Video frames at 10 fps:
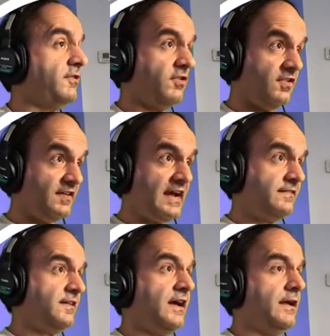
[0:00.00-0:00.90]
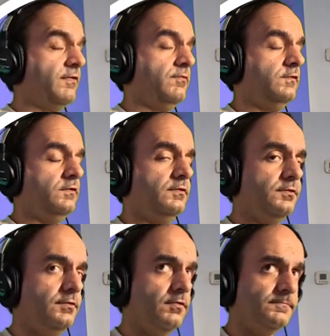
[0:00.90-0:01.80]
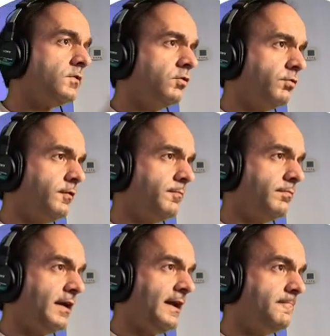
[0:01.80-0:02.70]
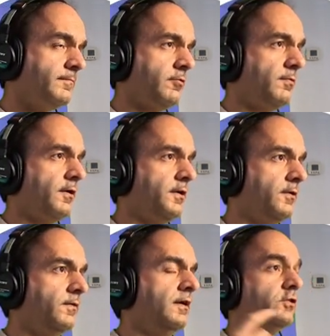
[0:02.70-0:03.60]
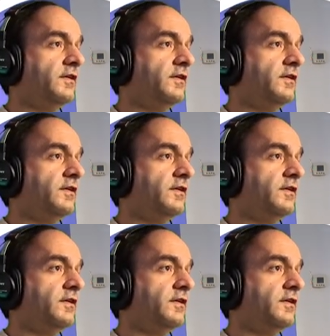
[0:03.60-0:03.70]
it's a stacked cast, which includes Chris Pratt as Mario,